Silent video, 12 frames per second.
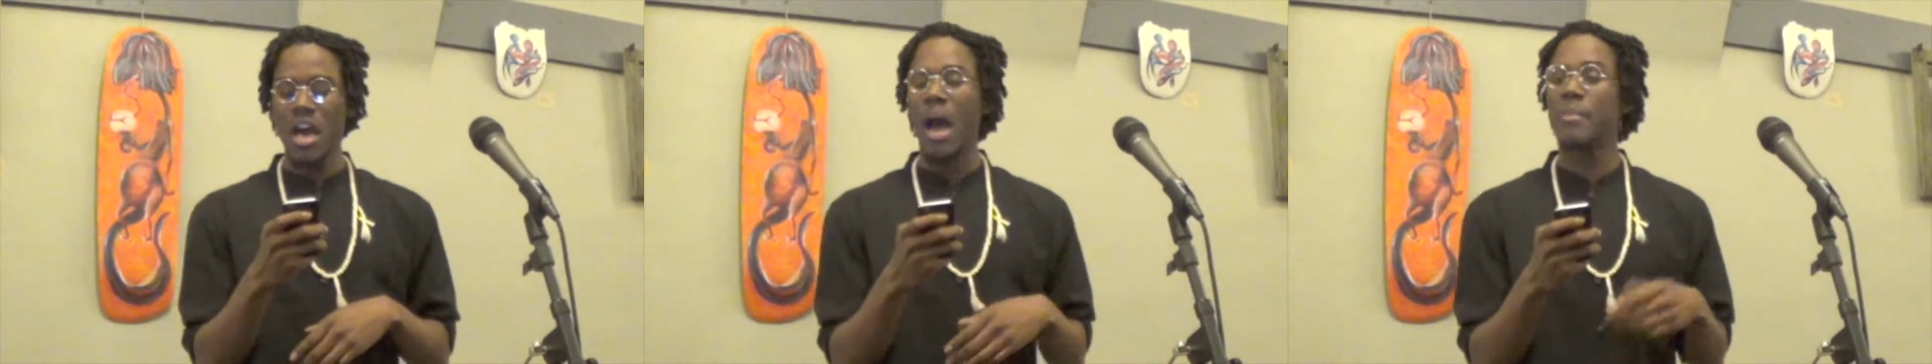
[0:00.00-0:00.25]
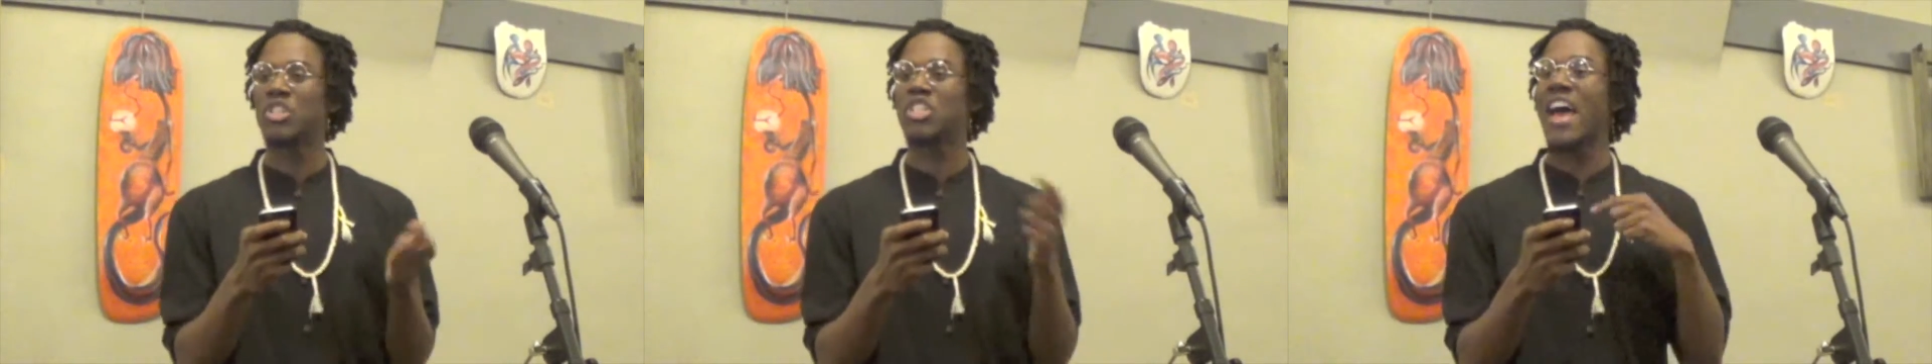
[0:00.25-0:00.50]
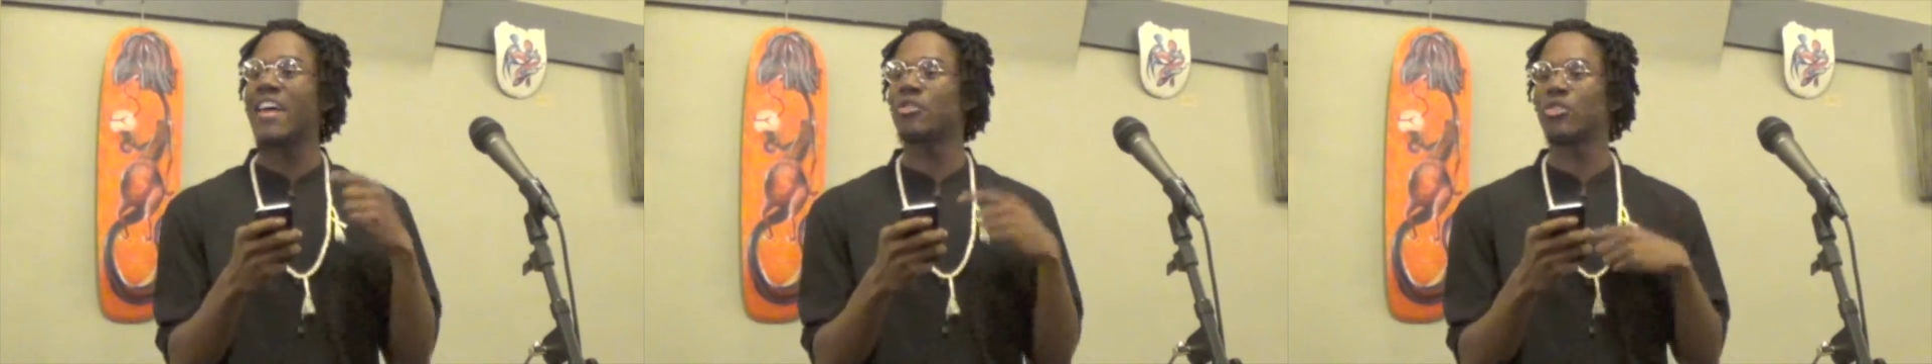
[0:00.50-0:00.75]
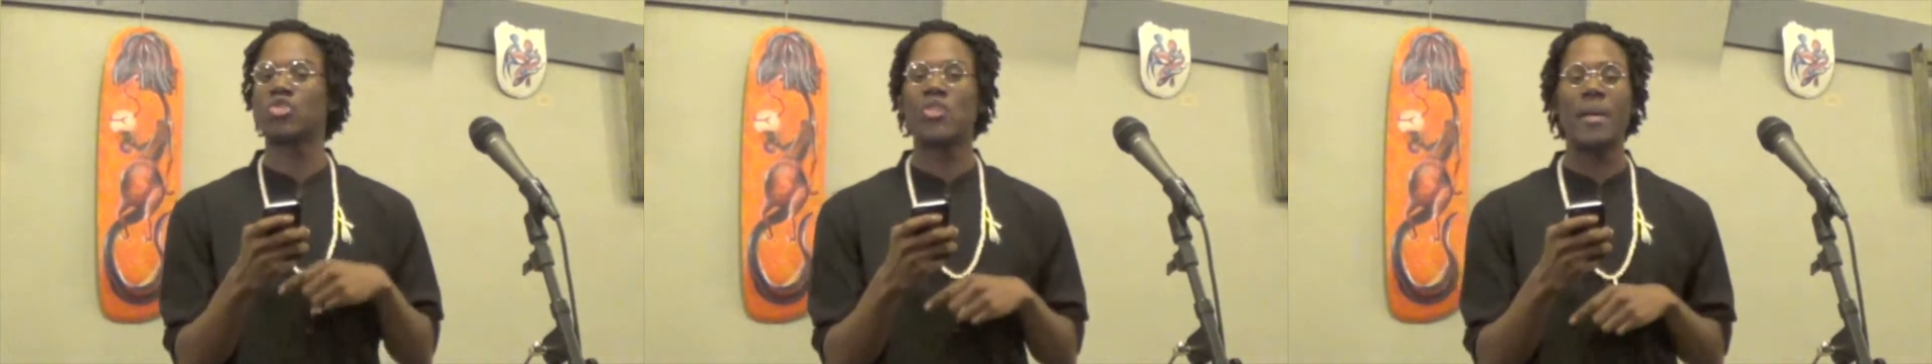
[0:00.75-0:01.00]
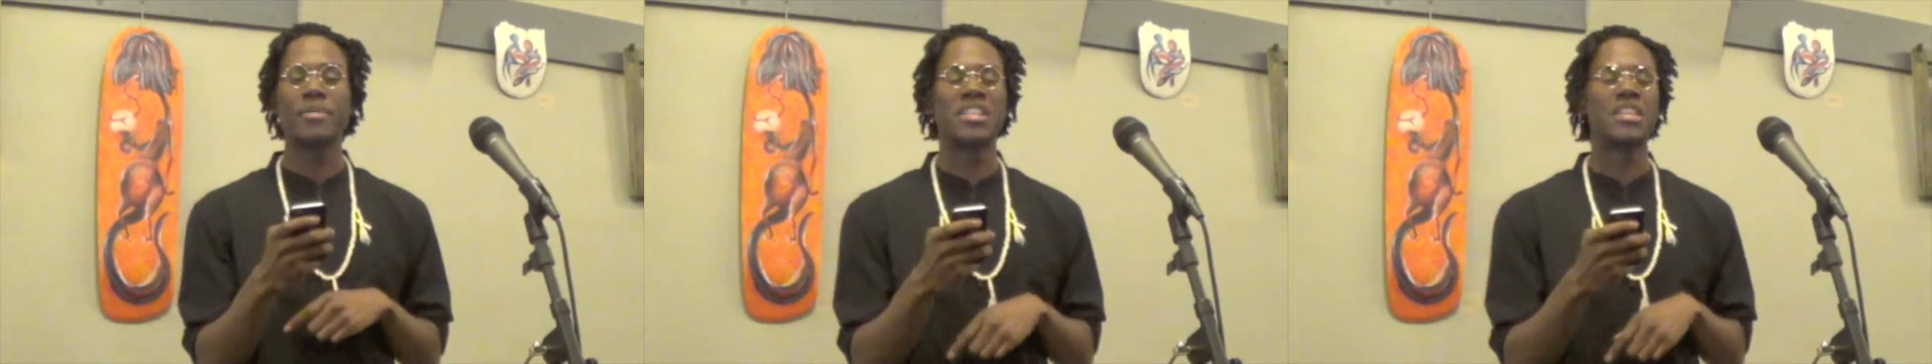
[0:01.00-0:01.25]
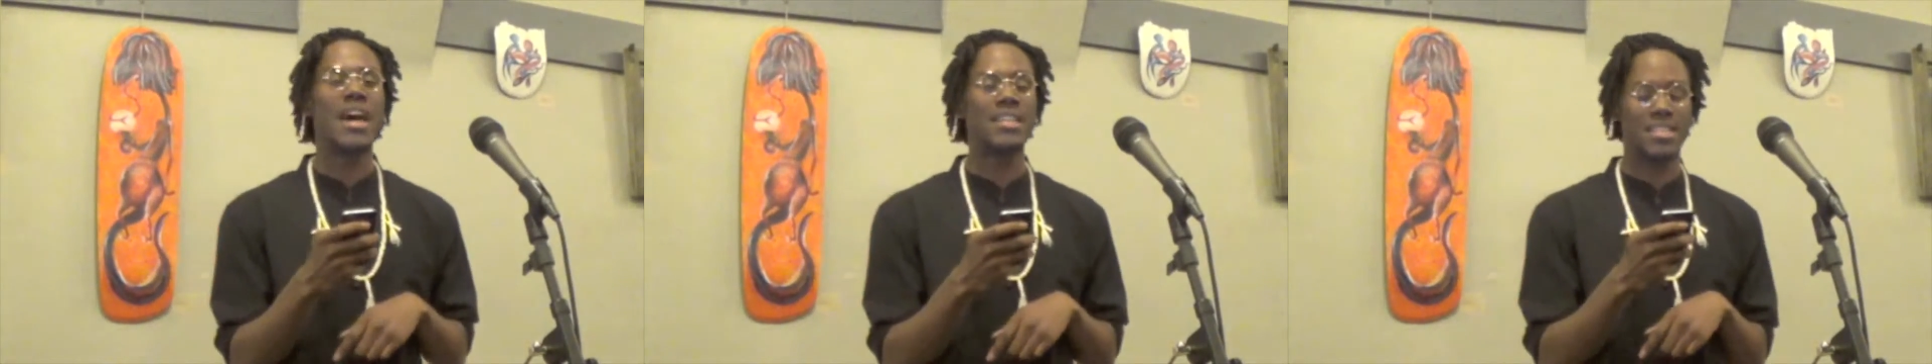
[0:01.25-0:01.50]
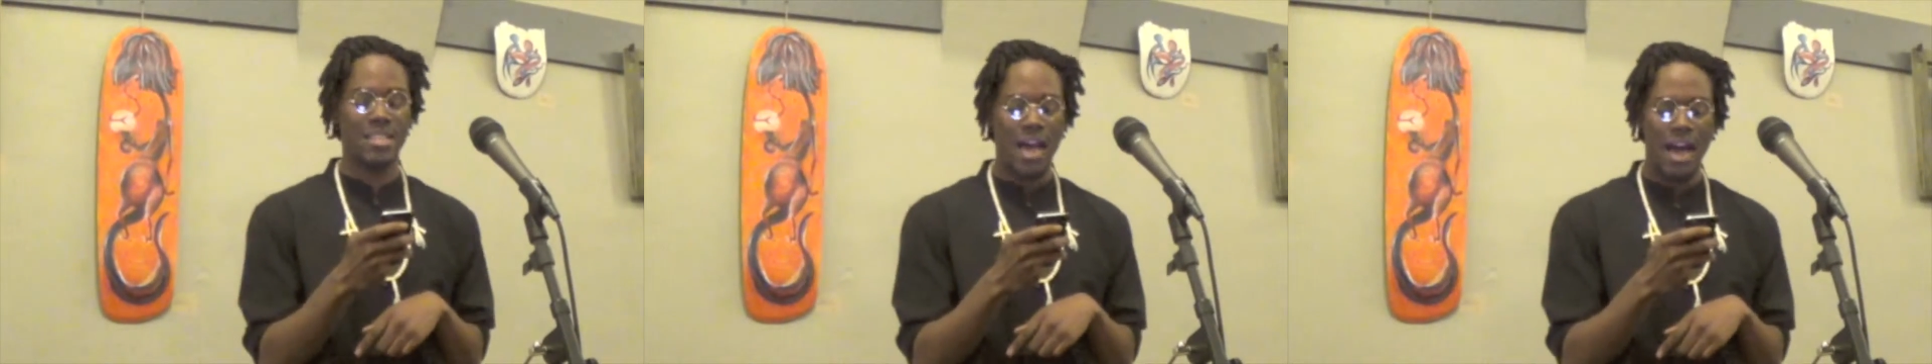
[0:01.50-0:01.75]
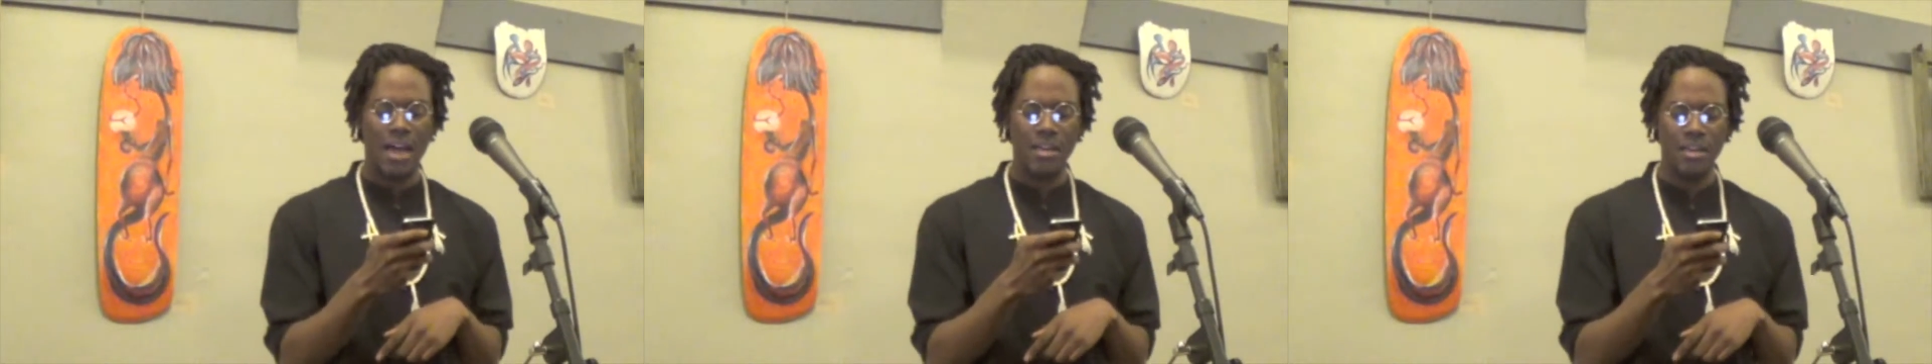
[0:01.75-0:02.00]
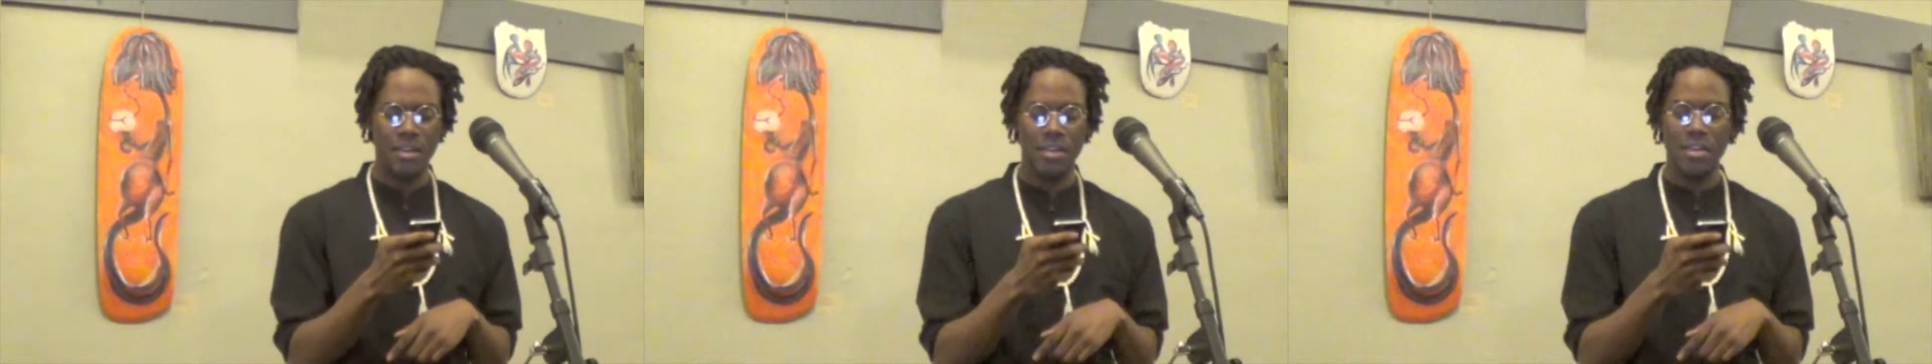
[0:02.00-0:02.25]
I'm a shadow describing the night sky.